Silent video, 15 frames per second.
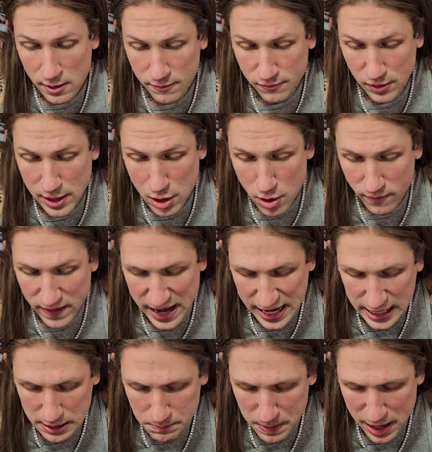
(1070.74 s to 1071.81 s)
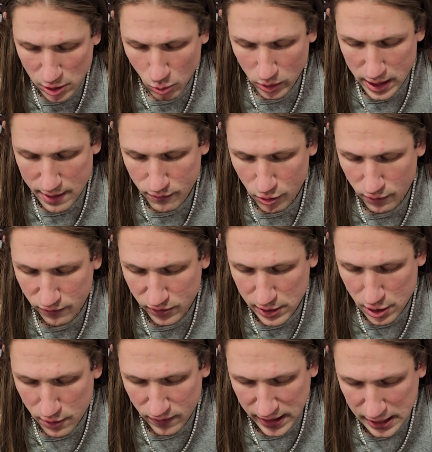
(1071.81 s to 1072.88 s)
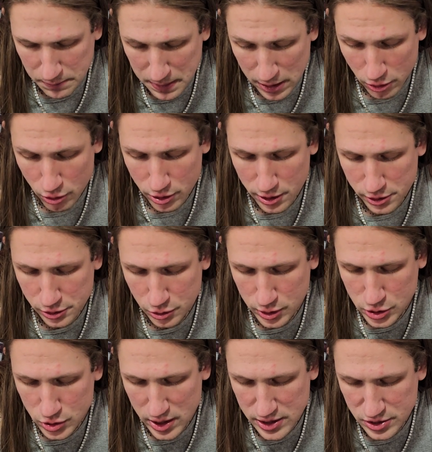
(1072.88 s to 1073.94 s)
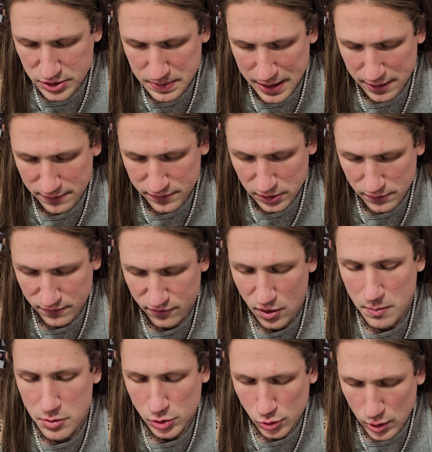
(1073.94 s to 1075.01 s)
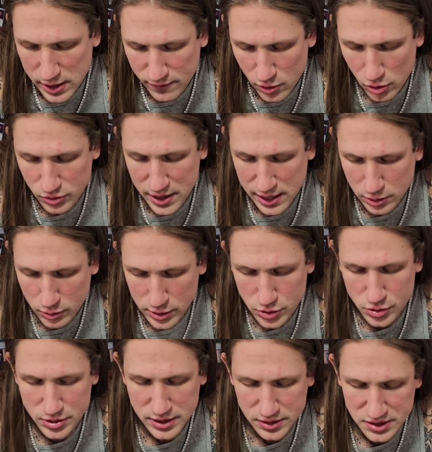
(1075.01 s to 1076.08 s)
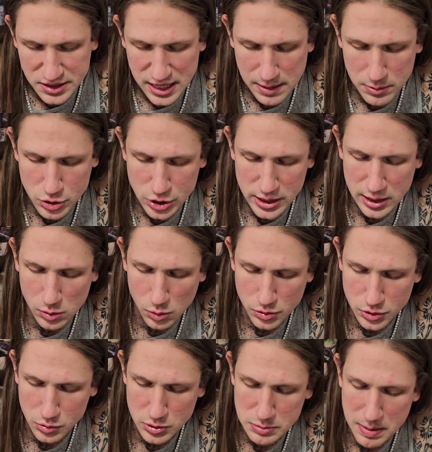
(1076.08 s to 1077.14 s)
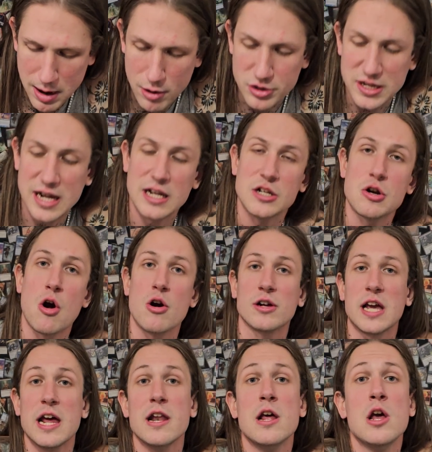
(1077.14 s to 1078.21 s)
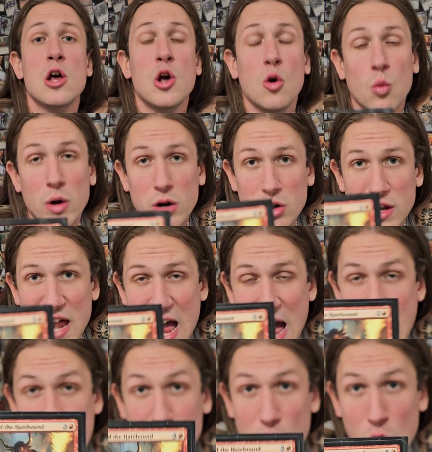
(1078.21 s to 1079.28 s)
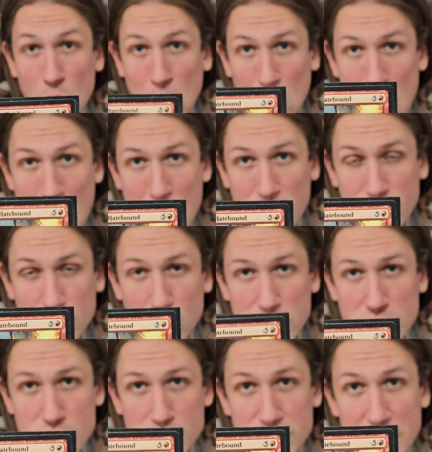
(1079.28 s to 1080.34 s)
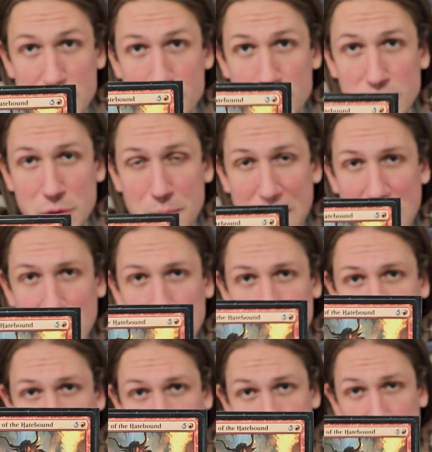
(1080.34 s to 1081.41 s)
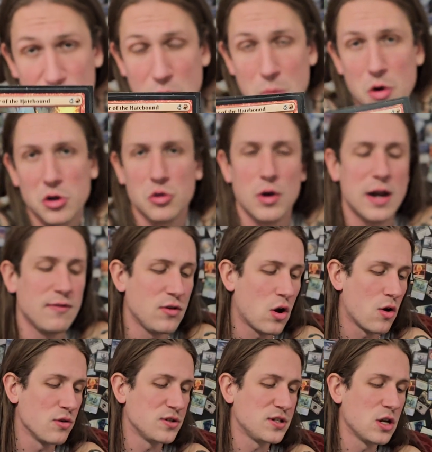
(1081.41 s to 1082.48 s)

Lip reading: Flare of Hatebound. Whenever Flare of Hatebound or another creature enters the battlefield from your graveyard, that creature deals damage equal to its power to any target. We're going to have a lot of creatures entering the battlefield from our graveyard.